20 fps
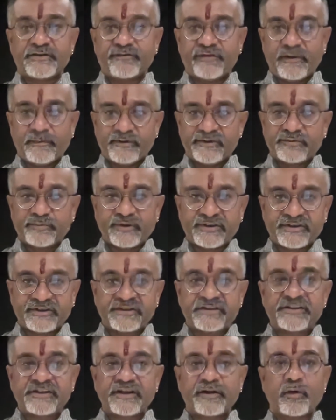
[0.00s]
famous
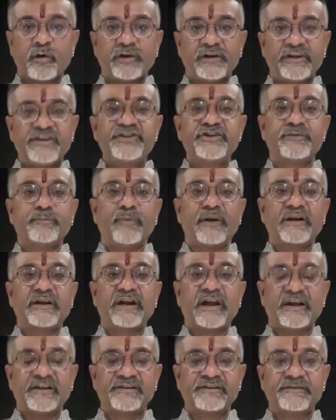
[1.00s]
Presidency College in
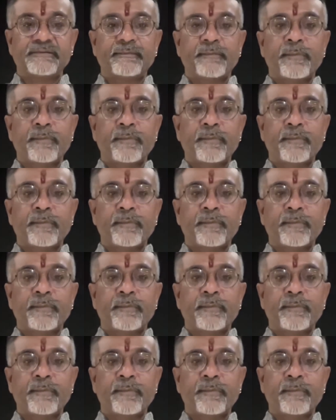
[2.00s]
Madras.